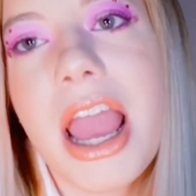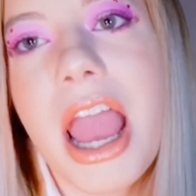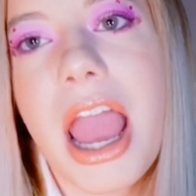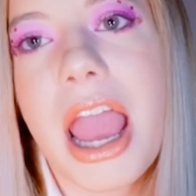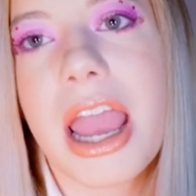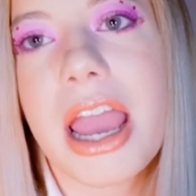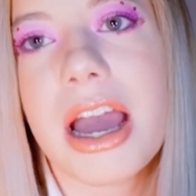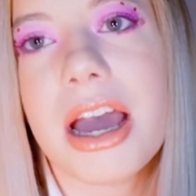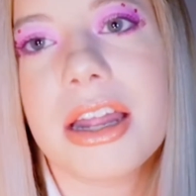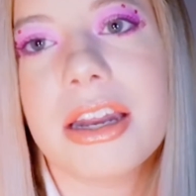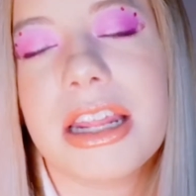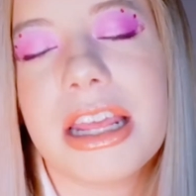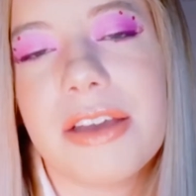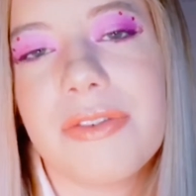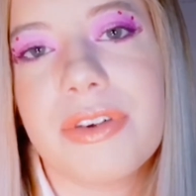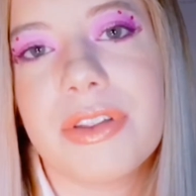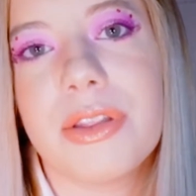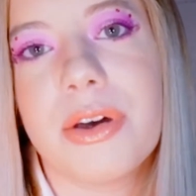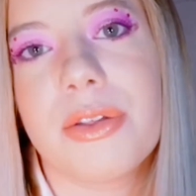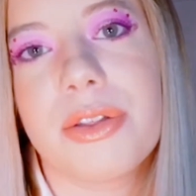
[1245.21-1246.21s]
And
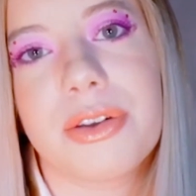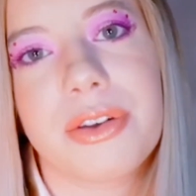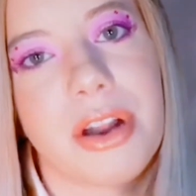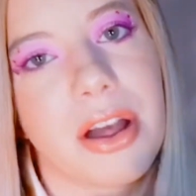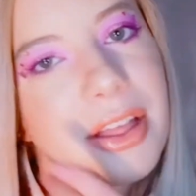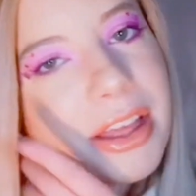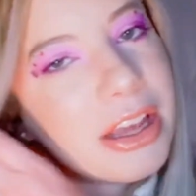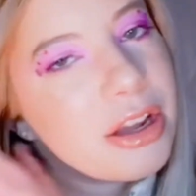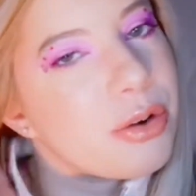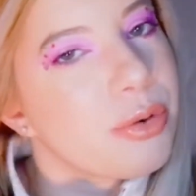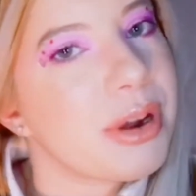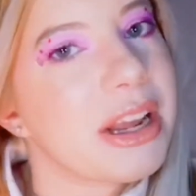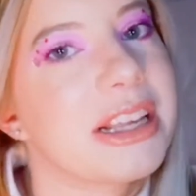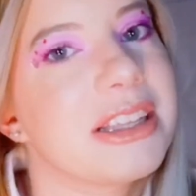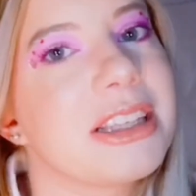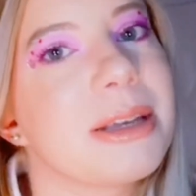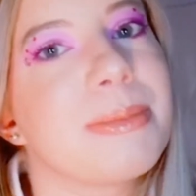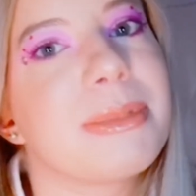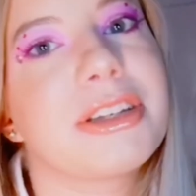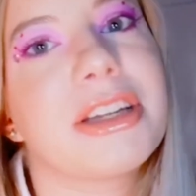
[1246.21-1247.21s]
even though they're not like
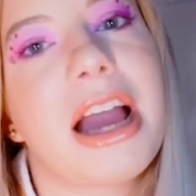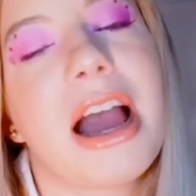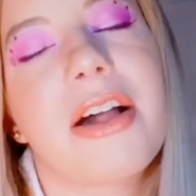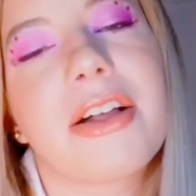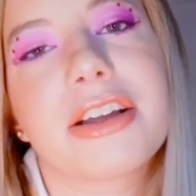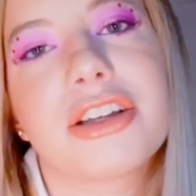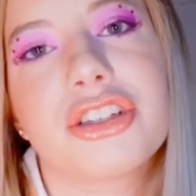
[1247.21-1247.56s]
crazy metallic